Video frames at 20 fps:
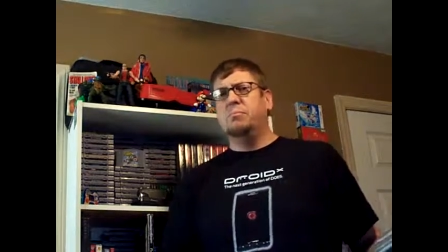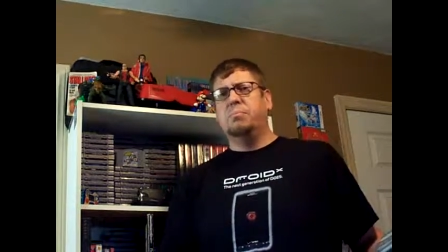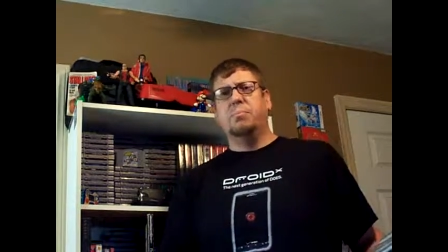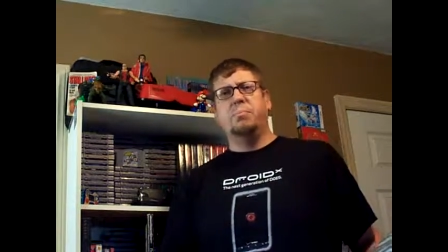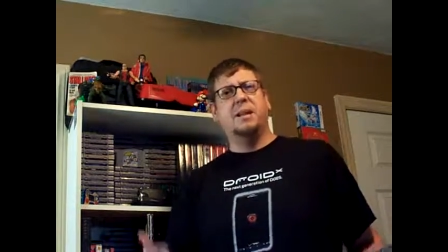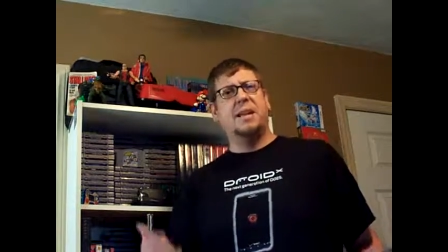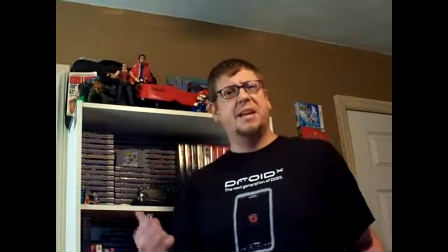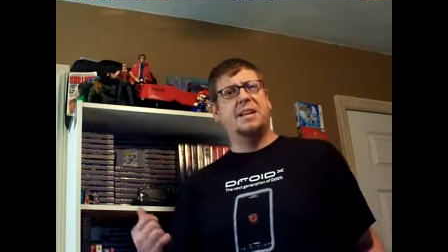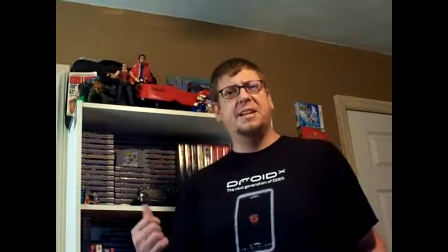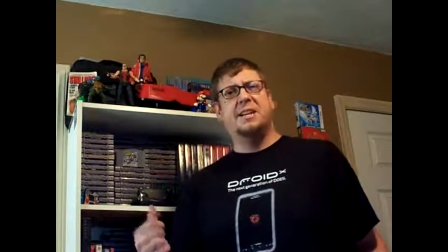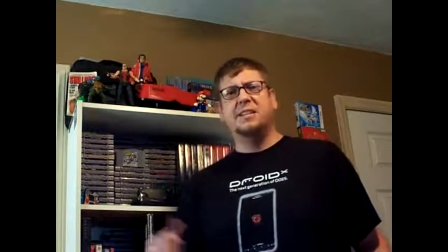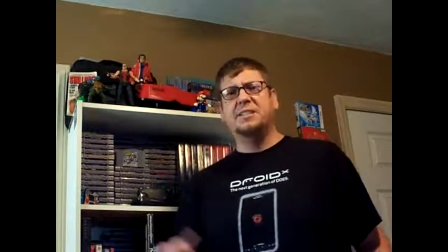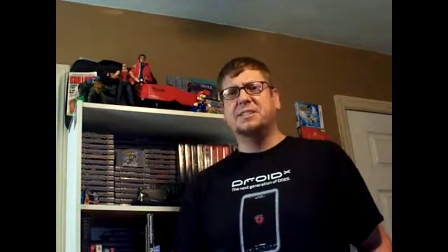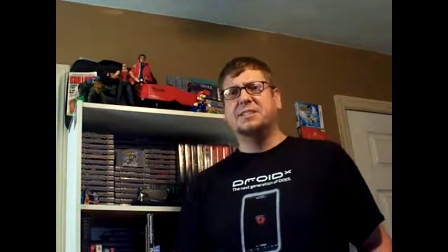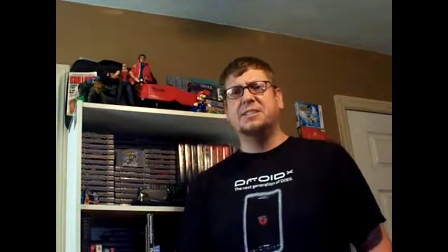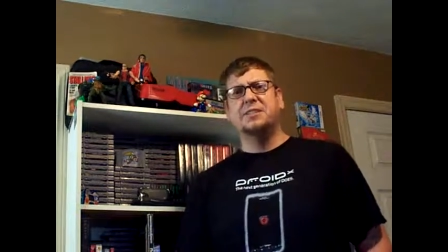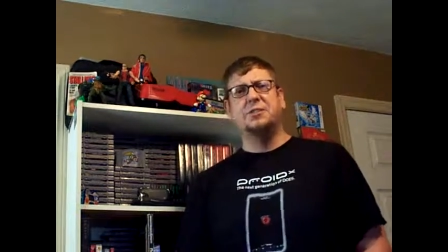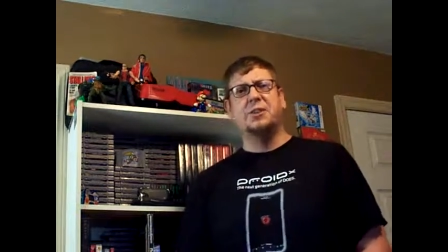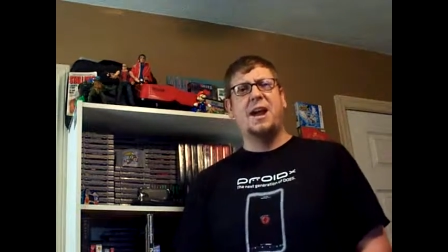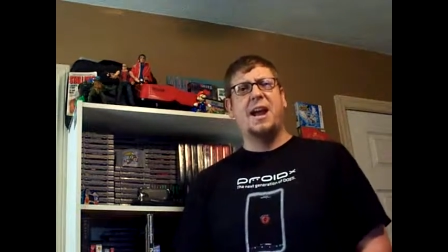playing
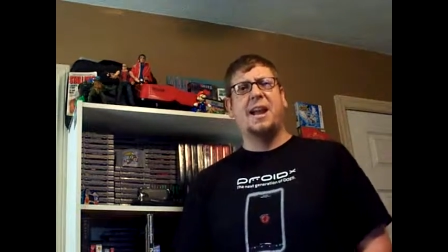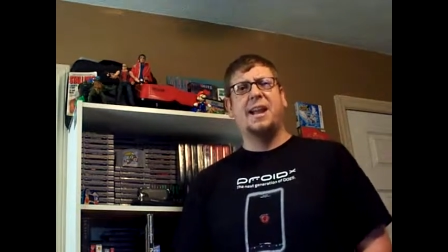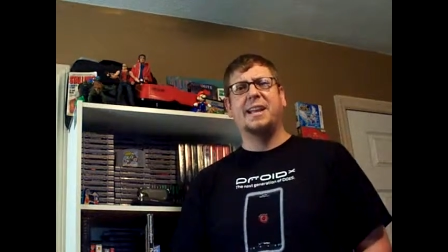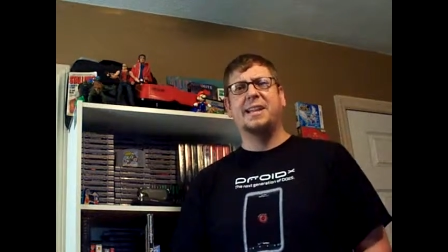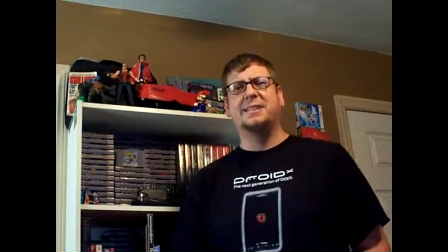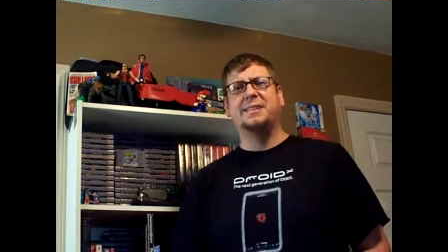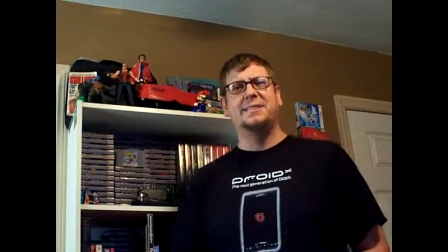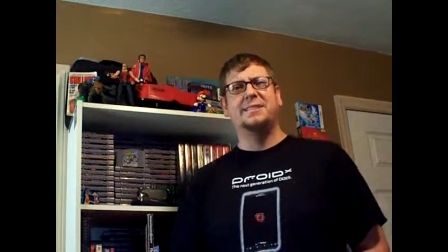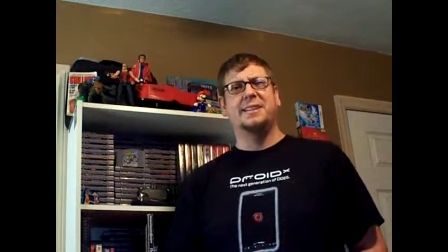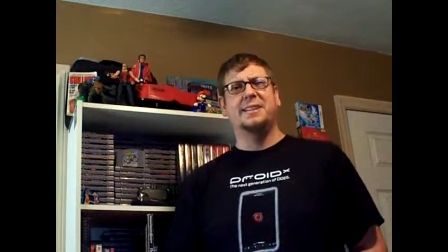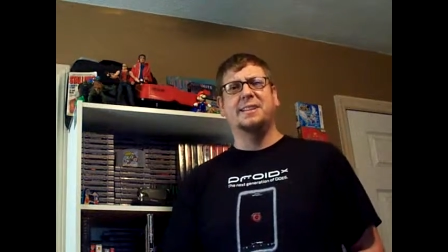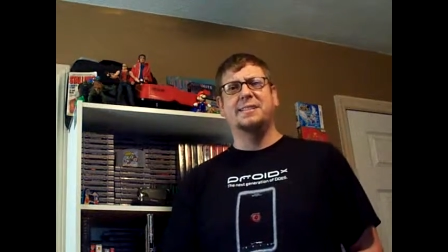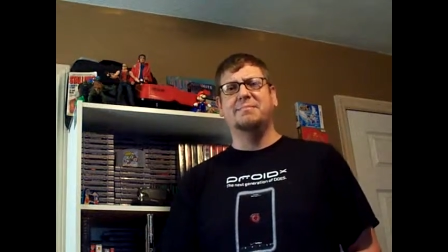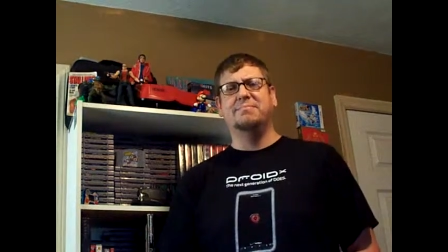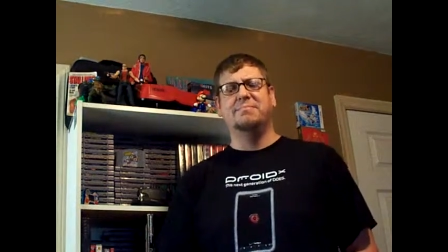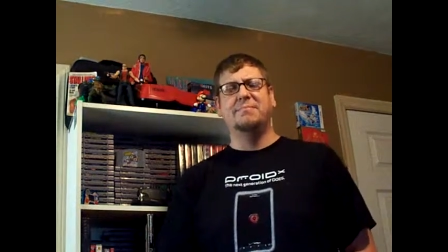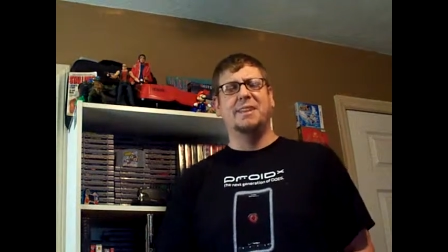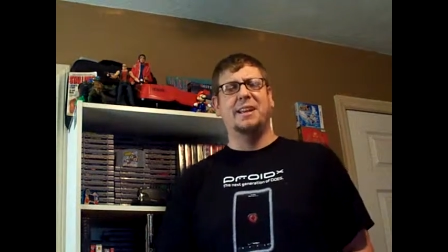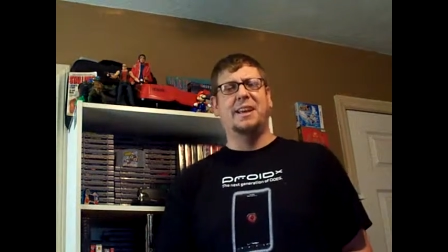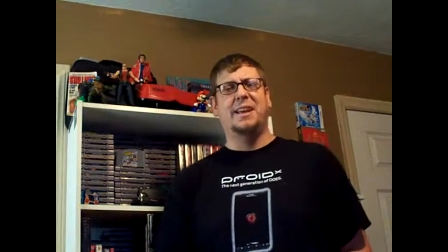Dungeons & Dragons
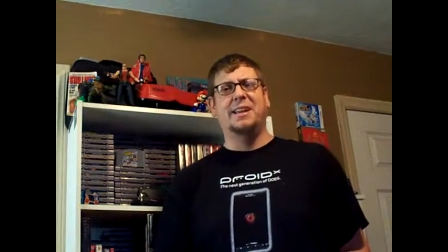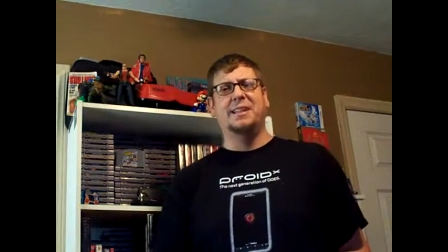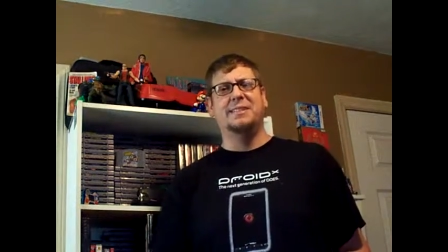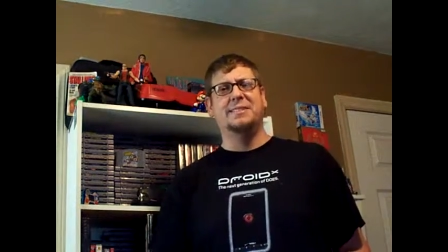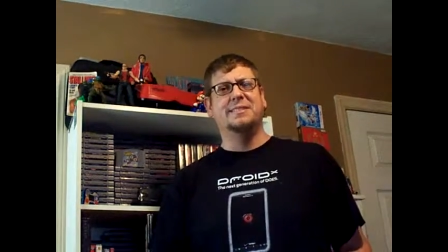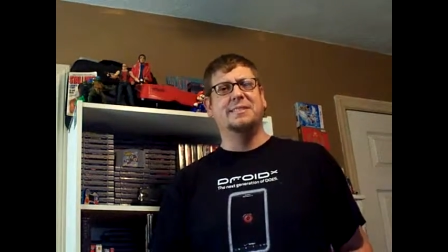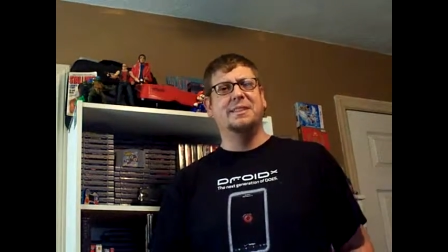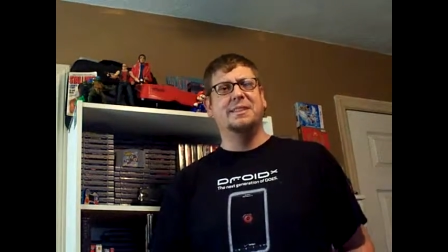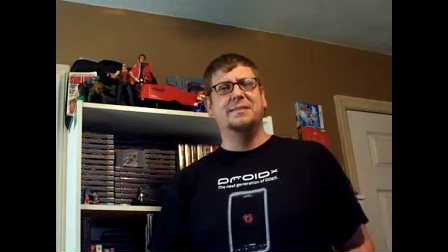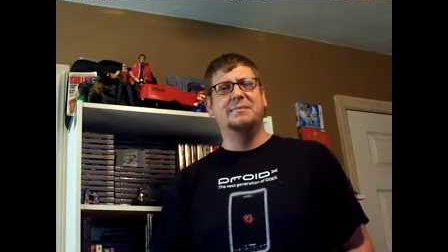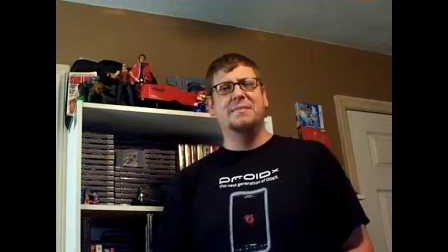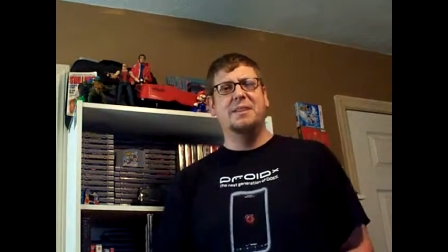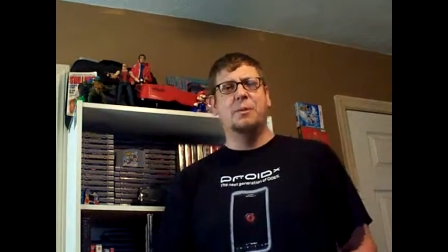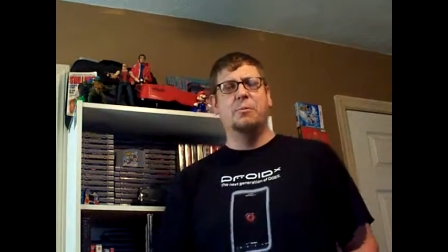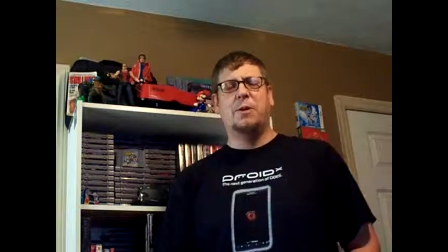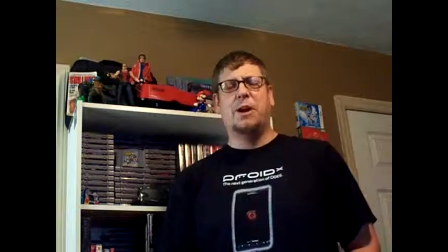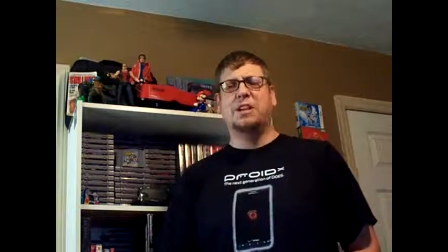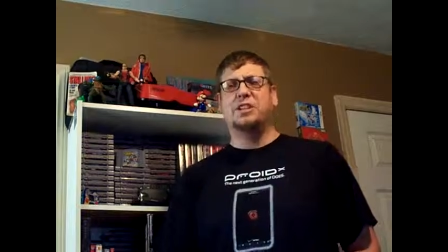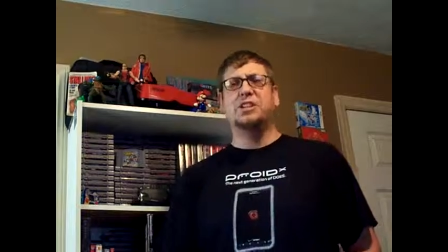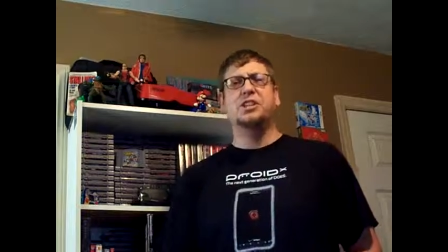and
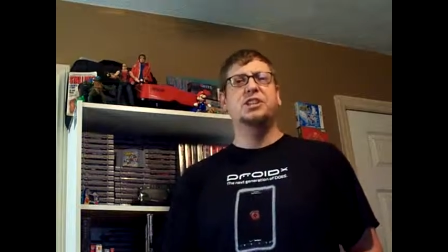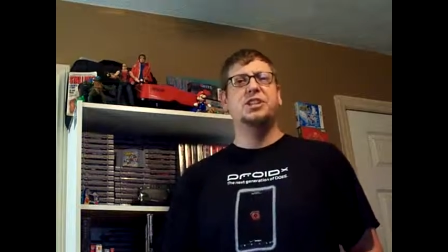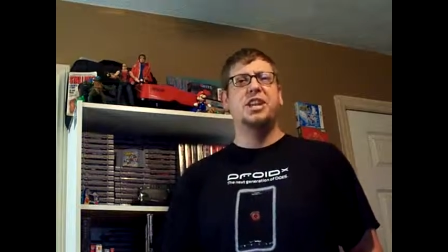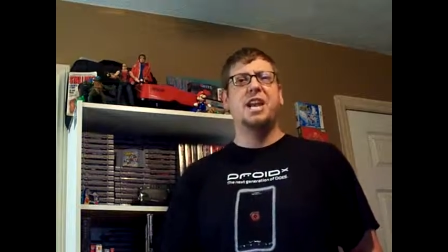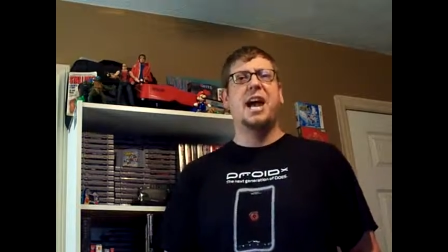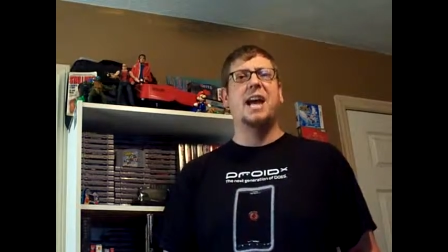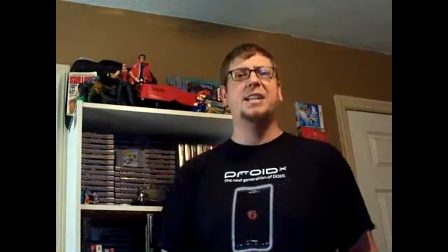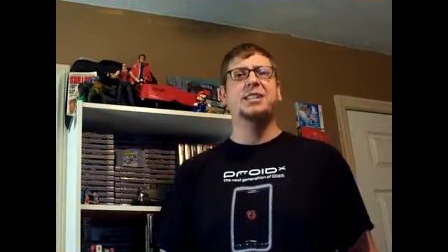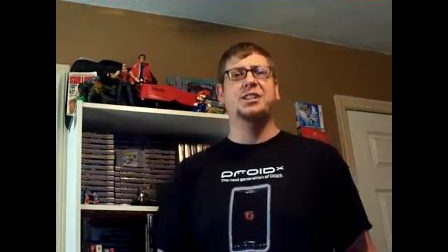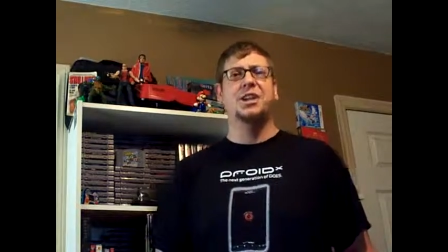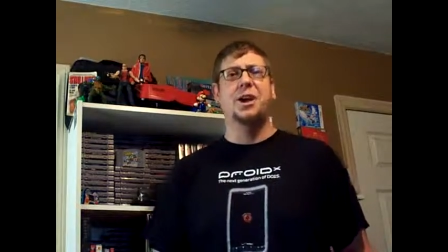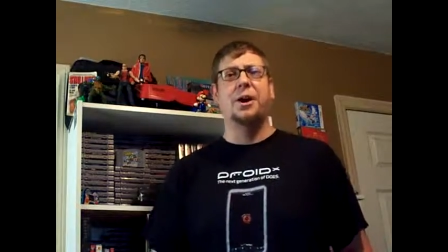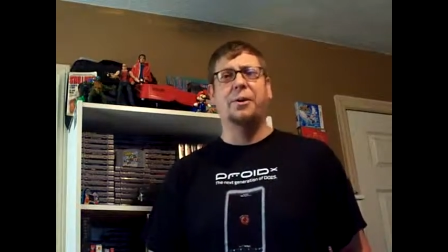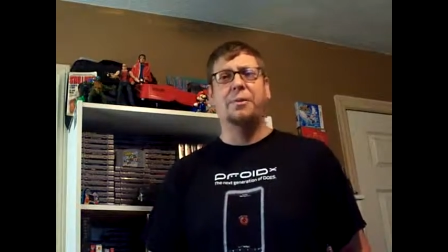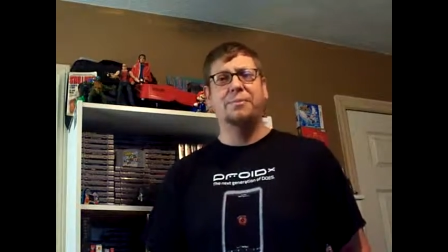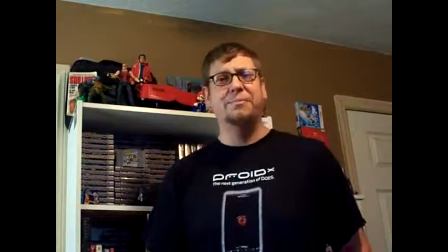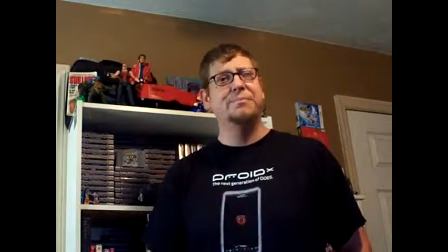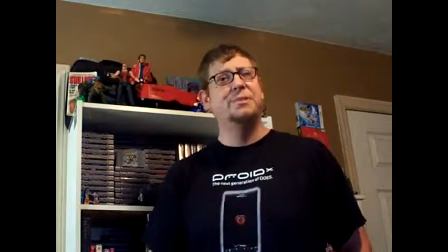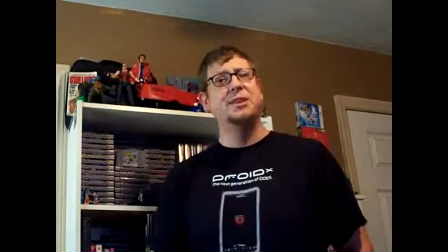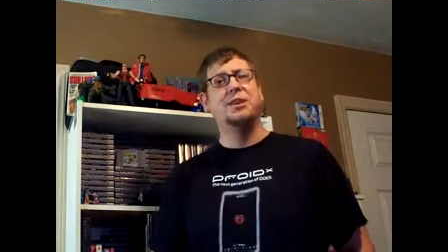watching G.I. Joe.